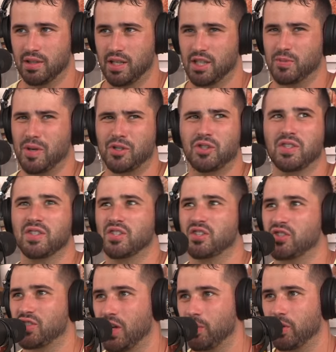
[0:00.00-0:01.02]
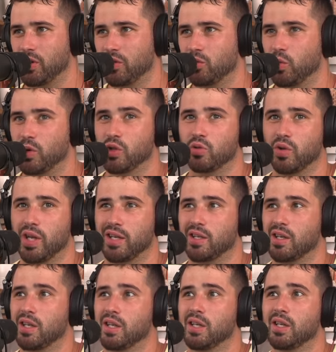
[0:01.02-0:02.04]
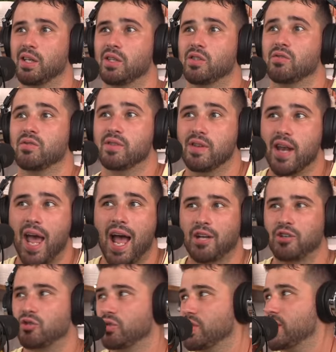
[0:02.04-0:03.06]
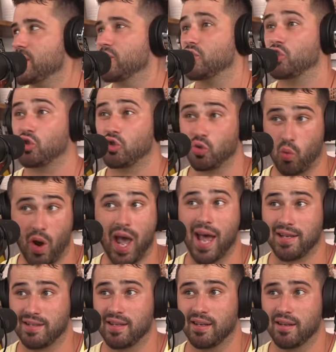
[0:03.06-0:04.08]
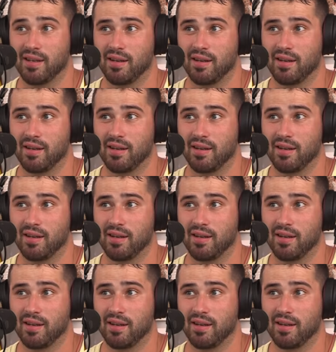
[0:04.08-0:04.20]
especially in the summer when you like naturally sweat